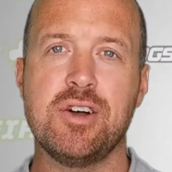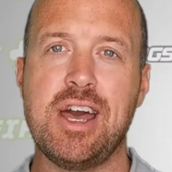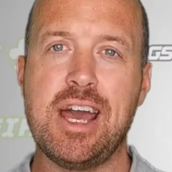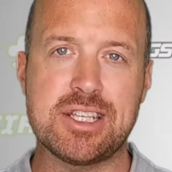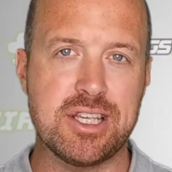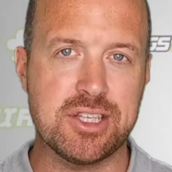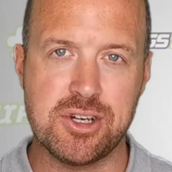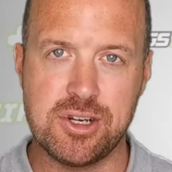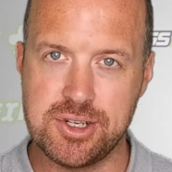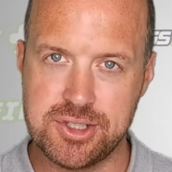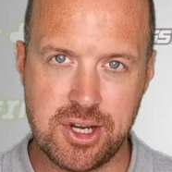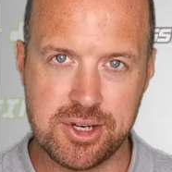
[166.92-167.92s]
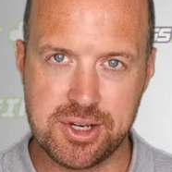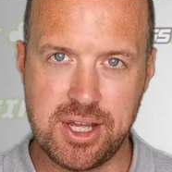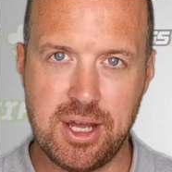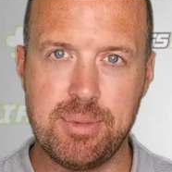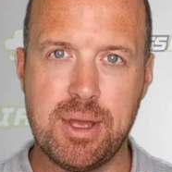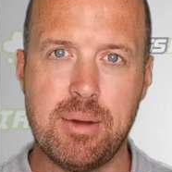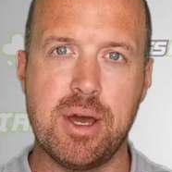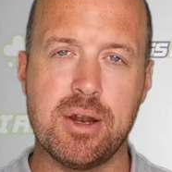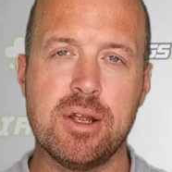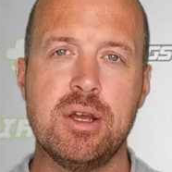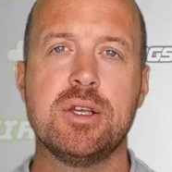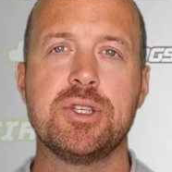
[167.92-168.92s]
excess iron is not going to help that
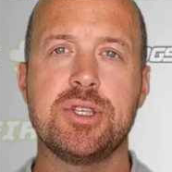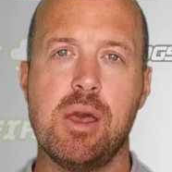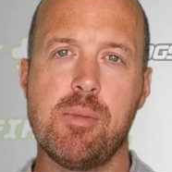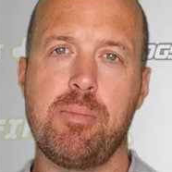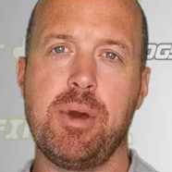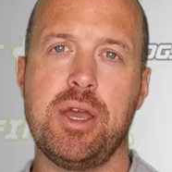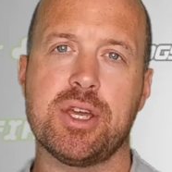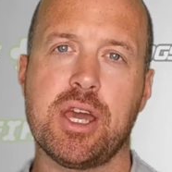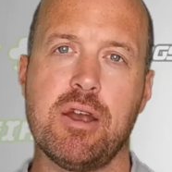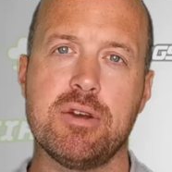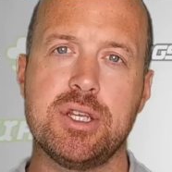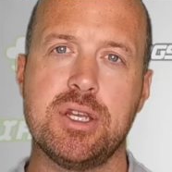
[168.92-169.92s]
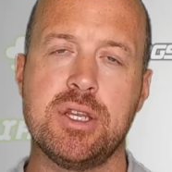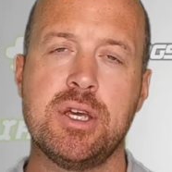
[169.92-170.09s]
matter. Same with beta carotene.